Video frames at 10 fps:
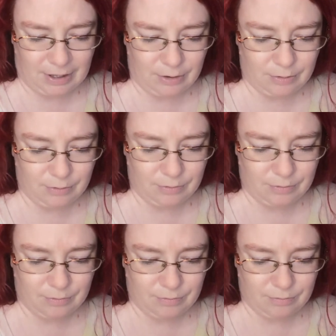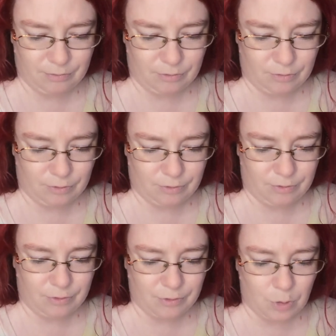like,
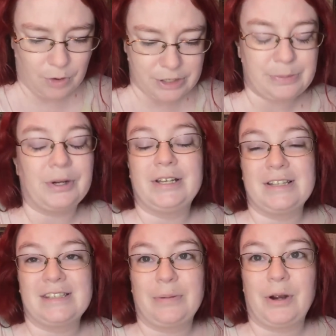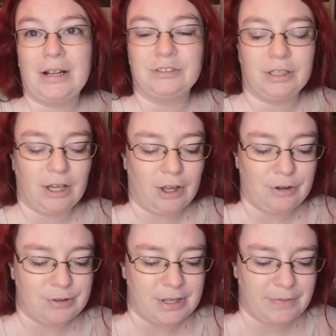4 sprints that were actually
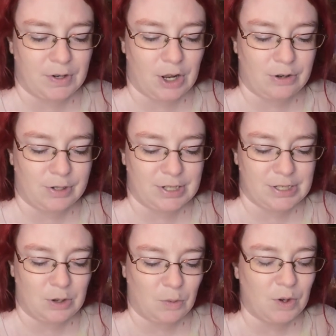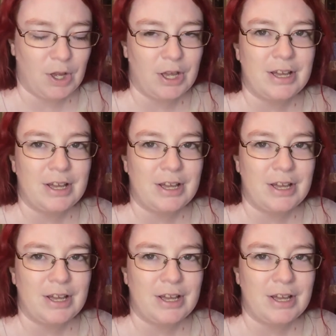under 700, so